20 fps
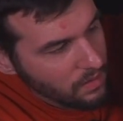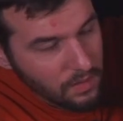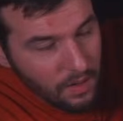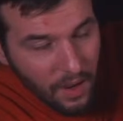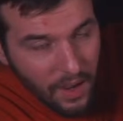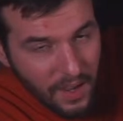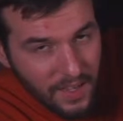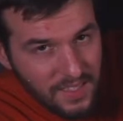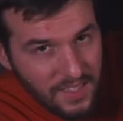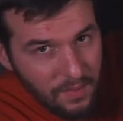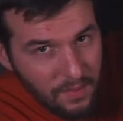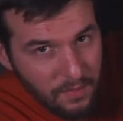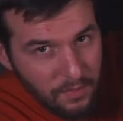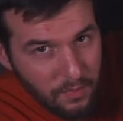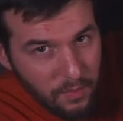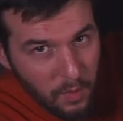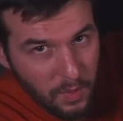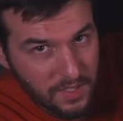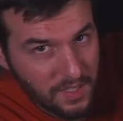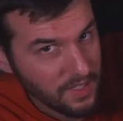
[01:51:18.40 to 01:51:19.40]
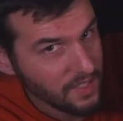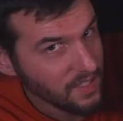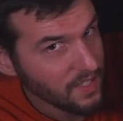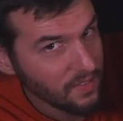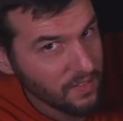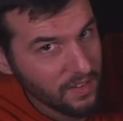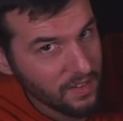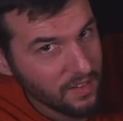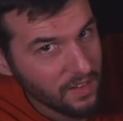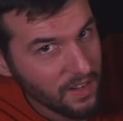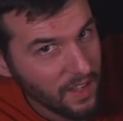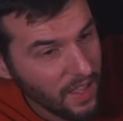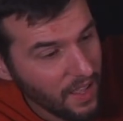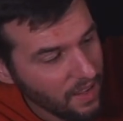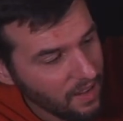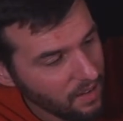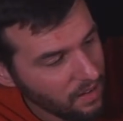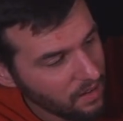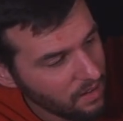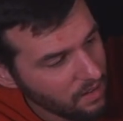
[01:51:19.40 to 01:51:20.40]
i7
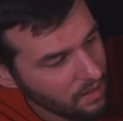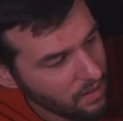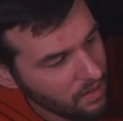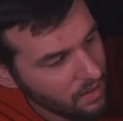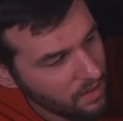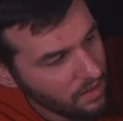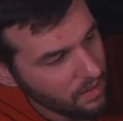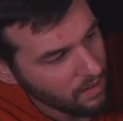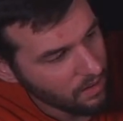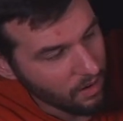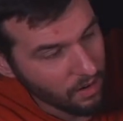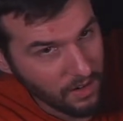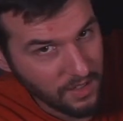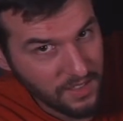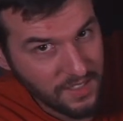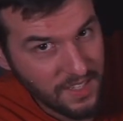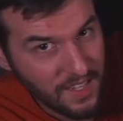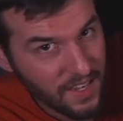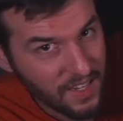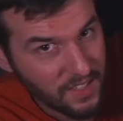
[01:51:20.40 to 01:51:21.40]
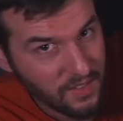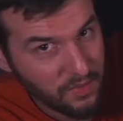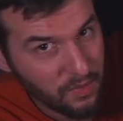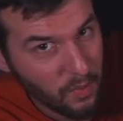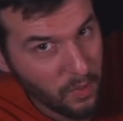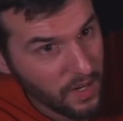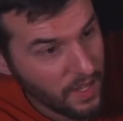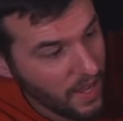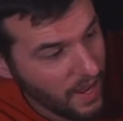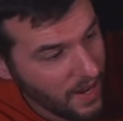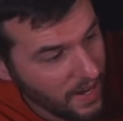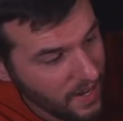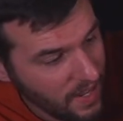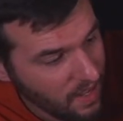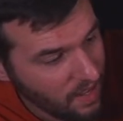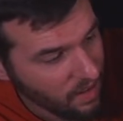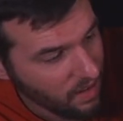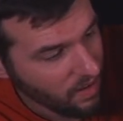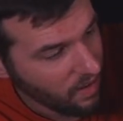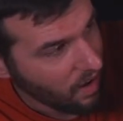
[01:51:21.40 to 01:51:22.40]
14700K, RTX
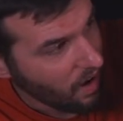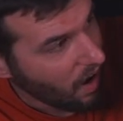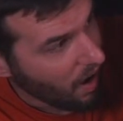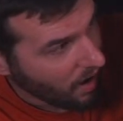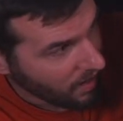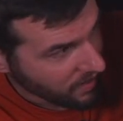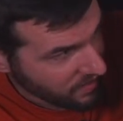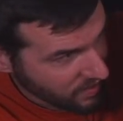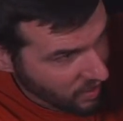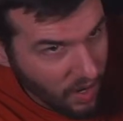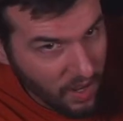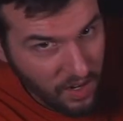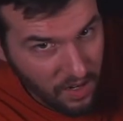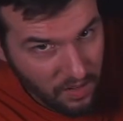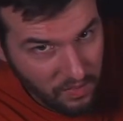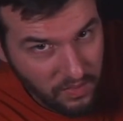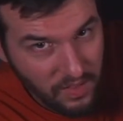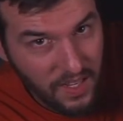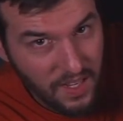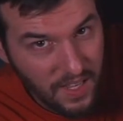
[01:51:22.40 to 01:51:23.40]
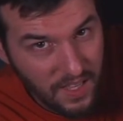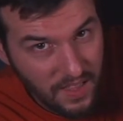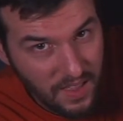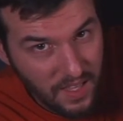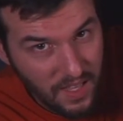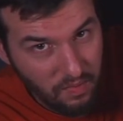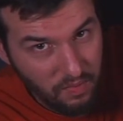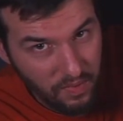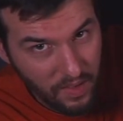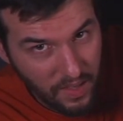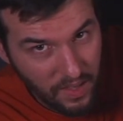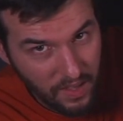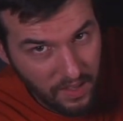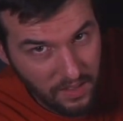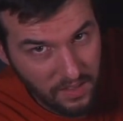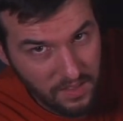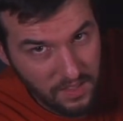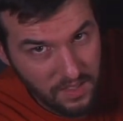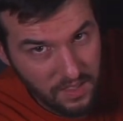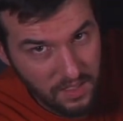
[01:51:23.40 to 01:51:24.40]
4080, a ton of Lian Li
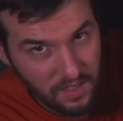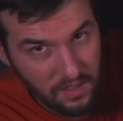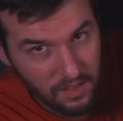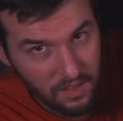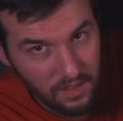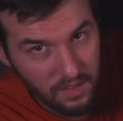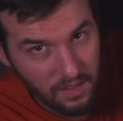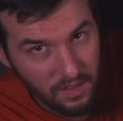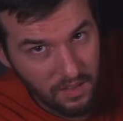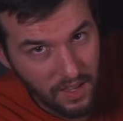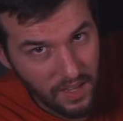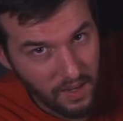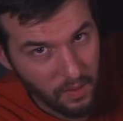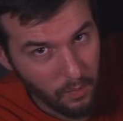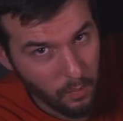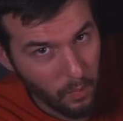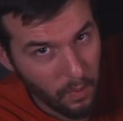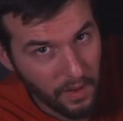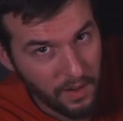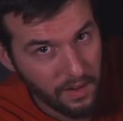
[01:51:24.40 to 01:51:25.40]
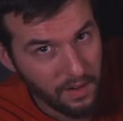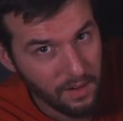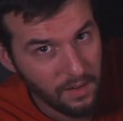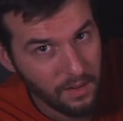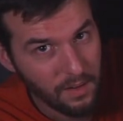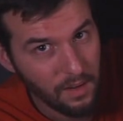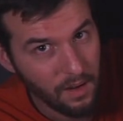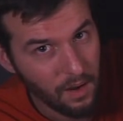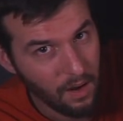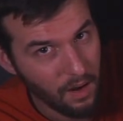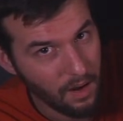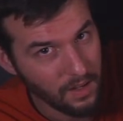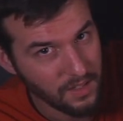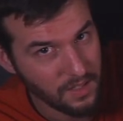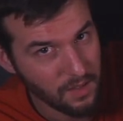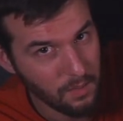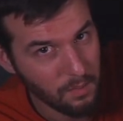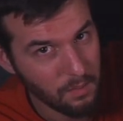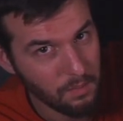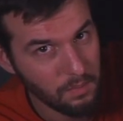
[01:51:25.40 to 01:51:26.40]
fans, and one
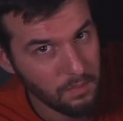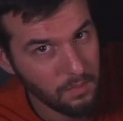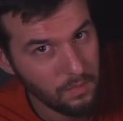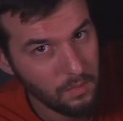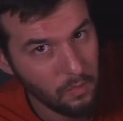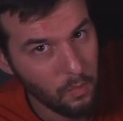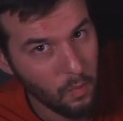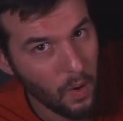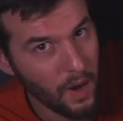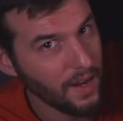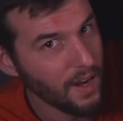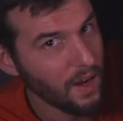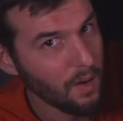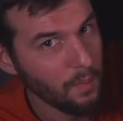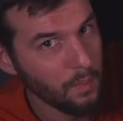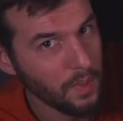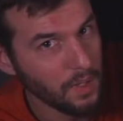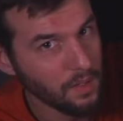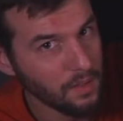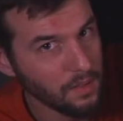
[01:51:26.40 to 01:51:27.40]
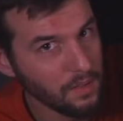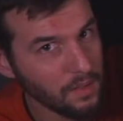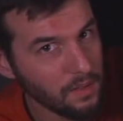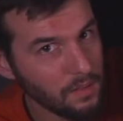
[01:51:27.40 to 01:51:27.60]
awesome whiteout build.